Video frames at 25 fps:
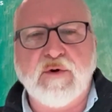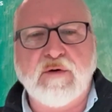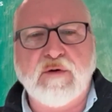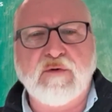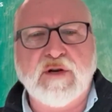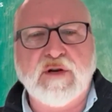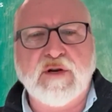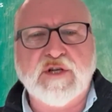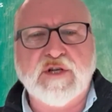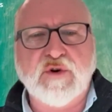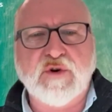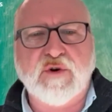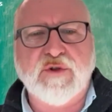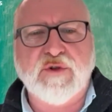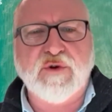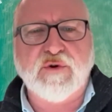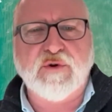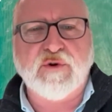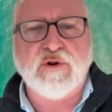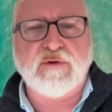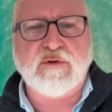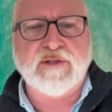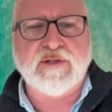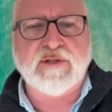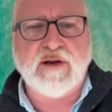What's your
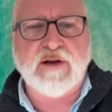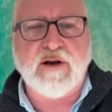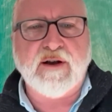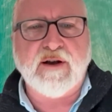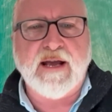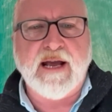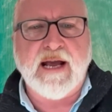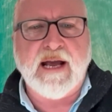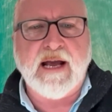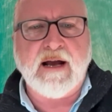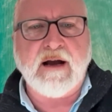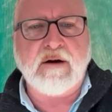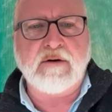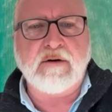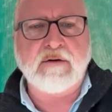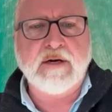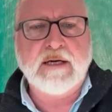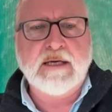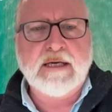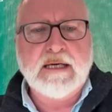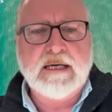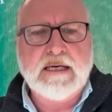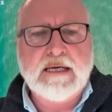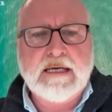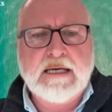thought on how
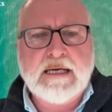